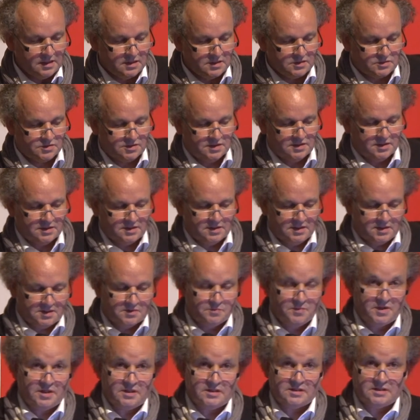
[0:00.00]
So
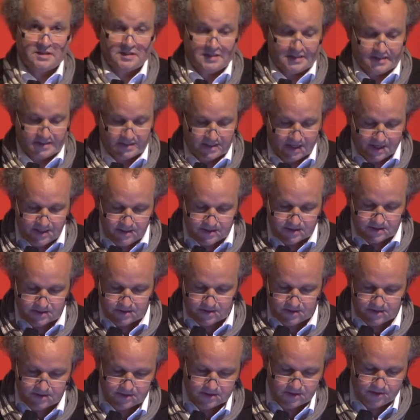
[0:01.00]
this means that site
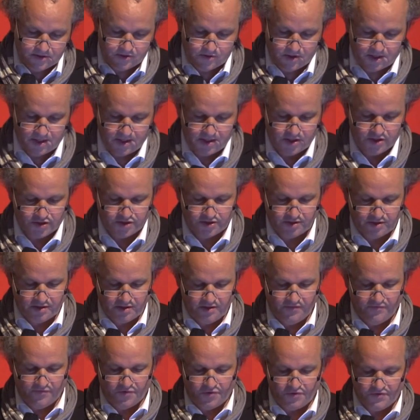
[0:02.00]
and location
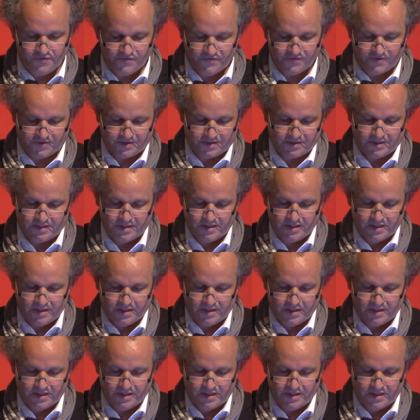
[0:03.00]
evolved